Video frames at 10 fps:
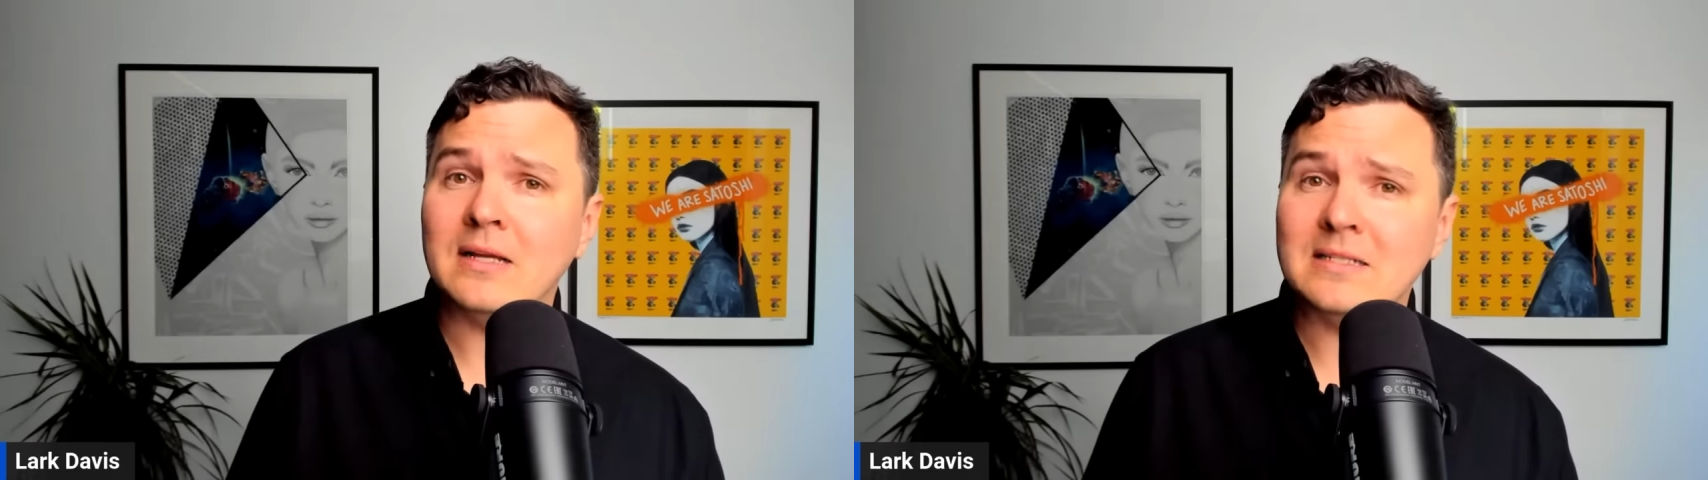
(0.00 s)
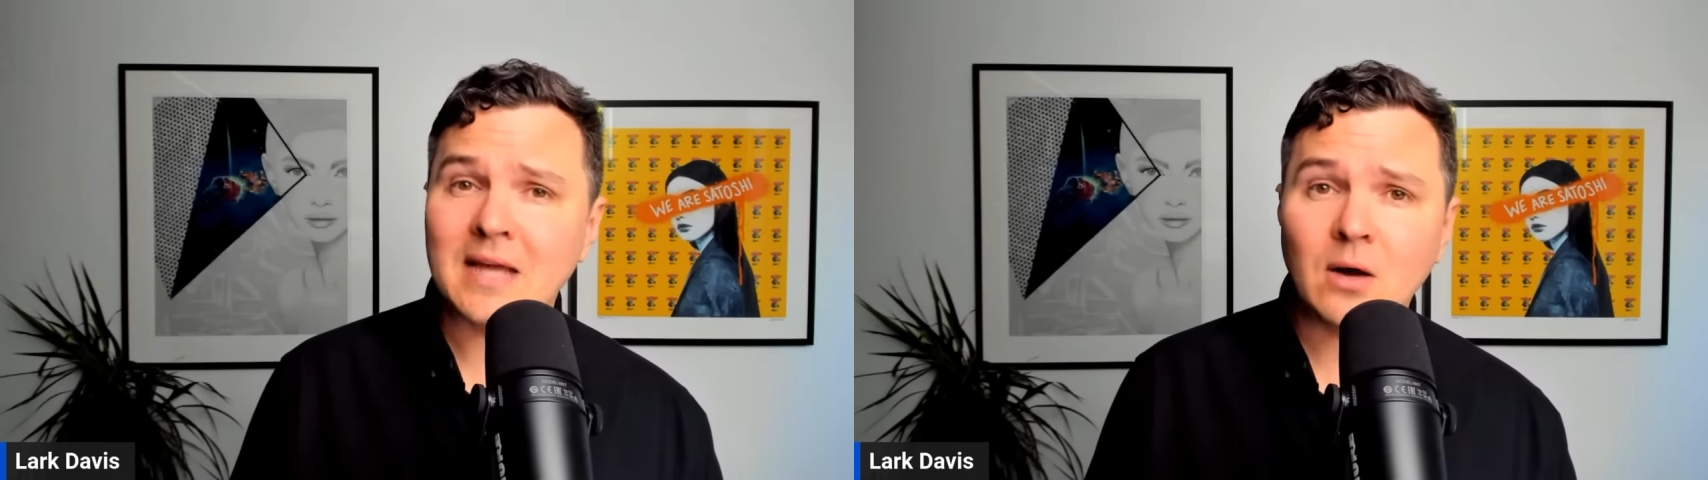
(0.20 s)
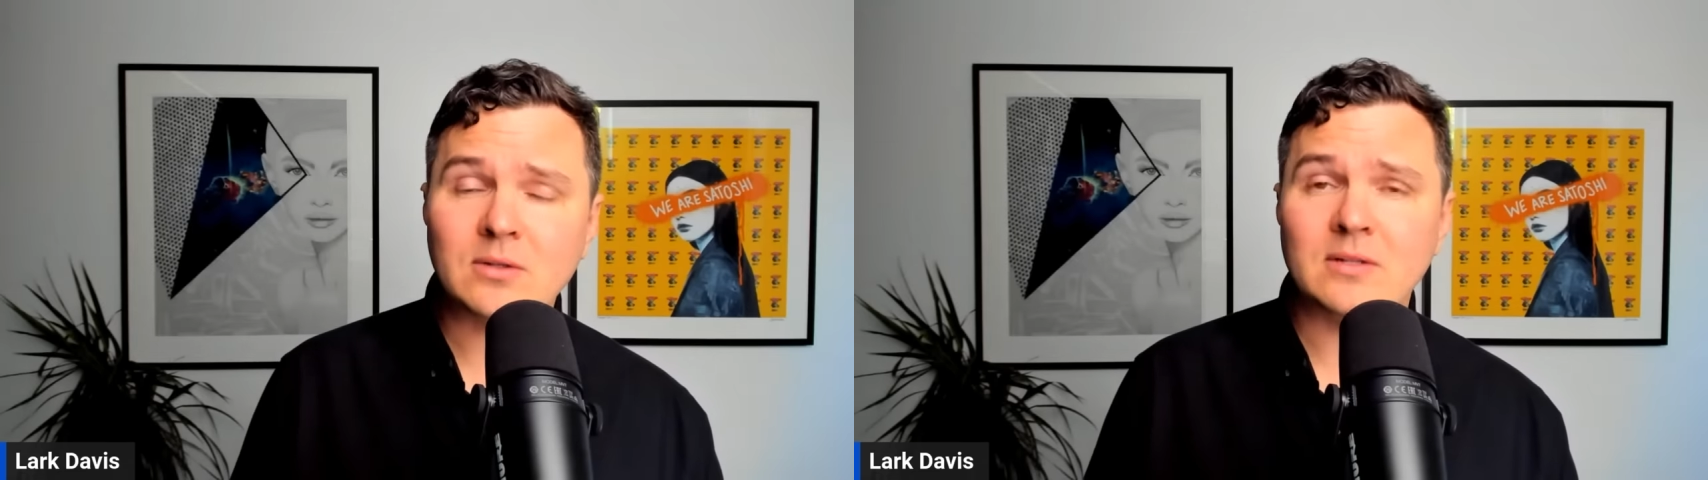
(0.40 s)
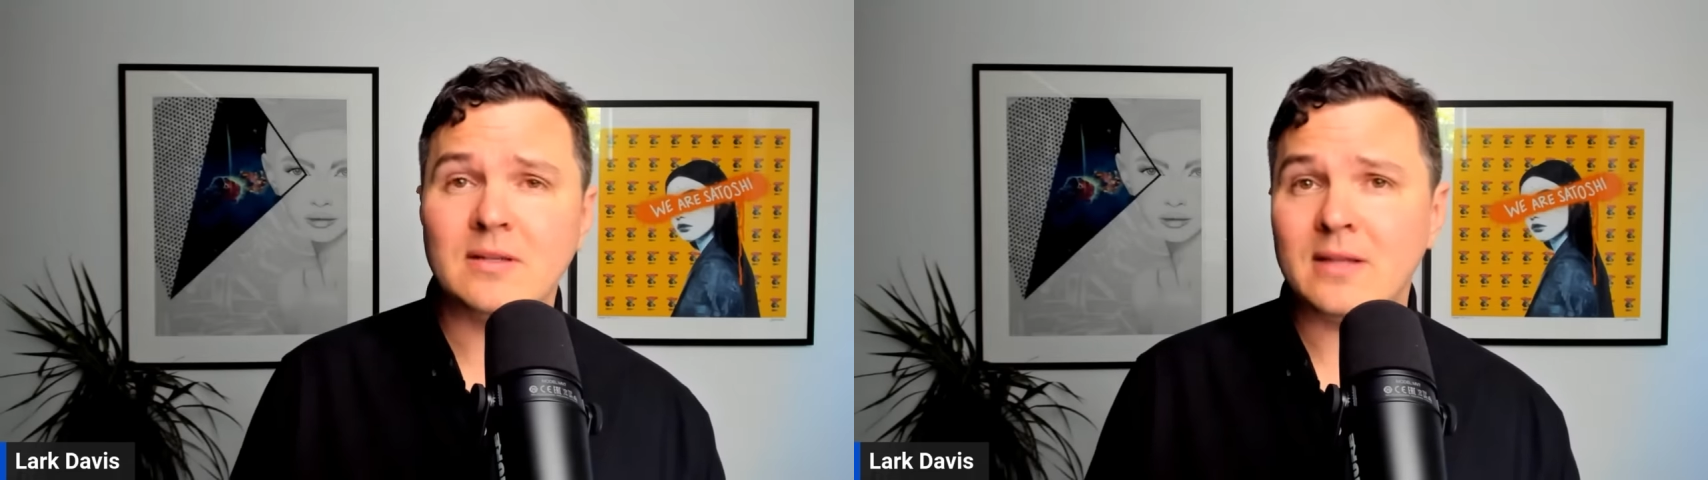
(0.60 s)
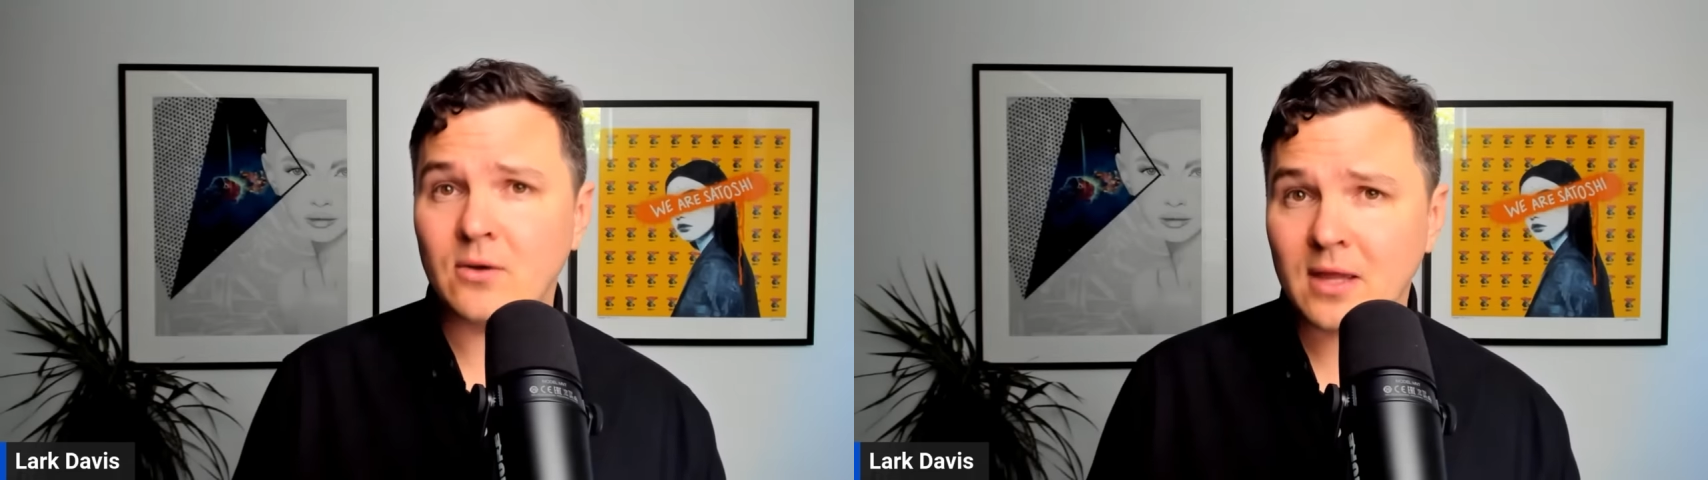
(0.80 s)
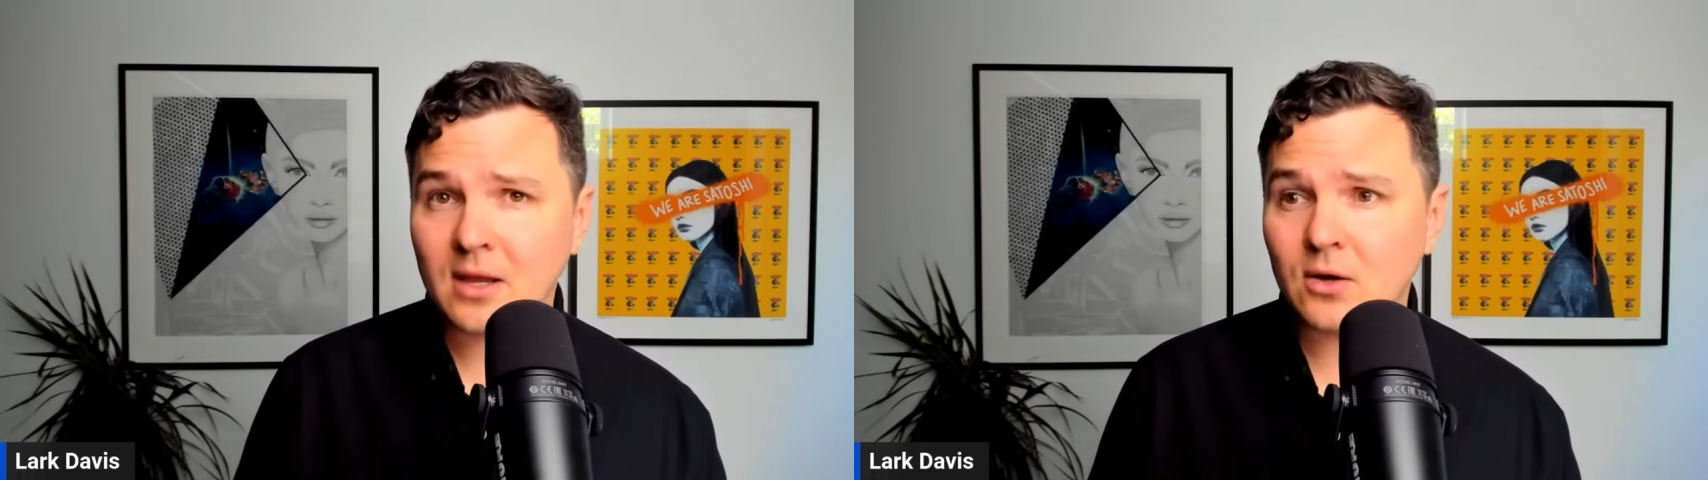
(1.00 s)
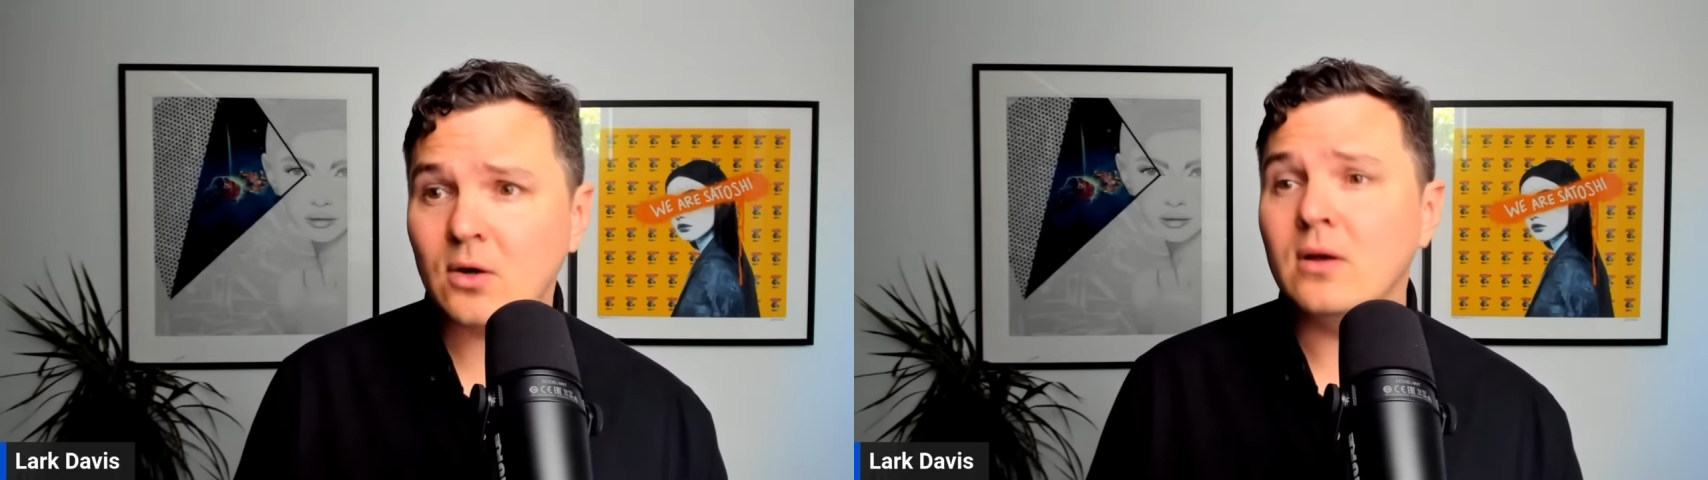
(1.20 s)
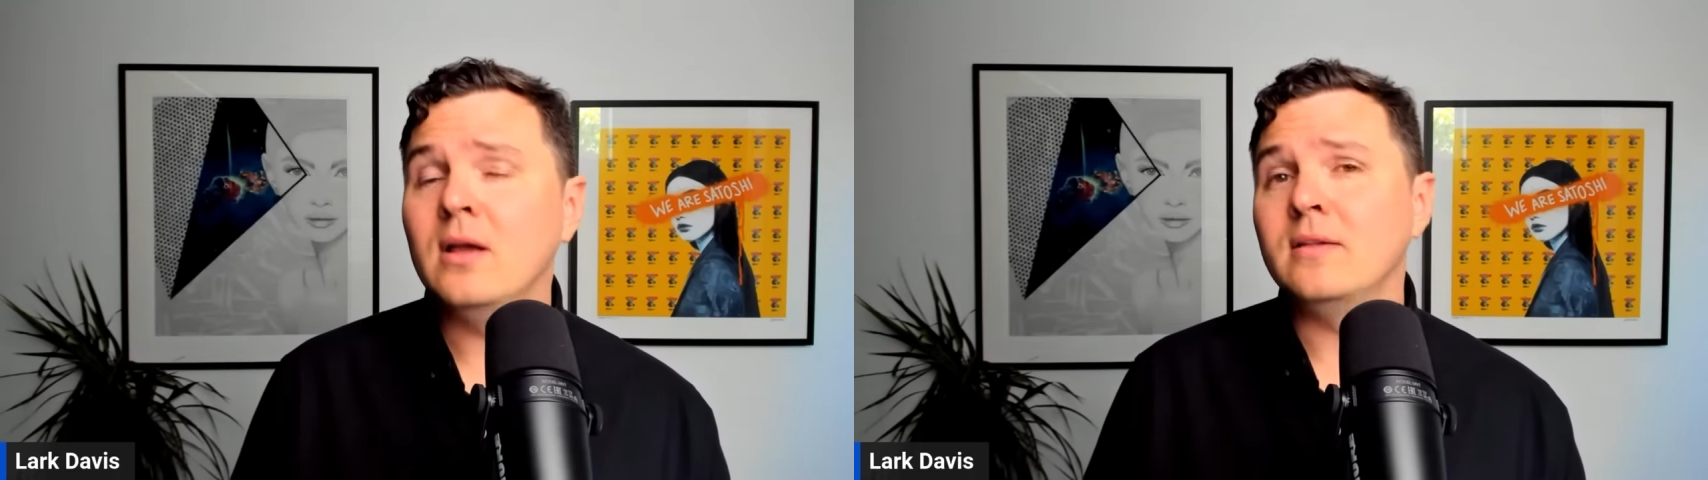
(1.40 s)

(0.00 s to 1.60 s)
a doubt that they're here,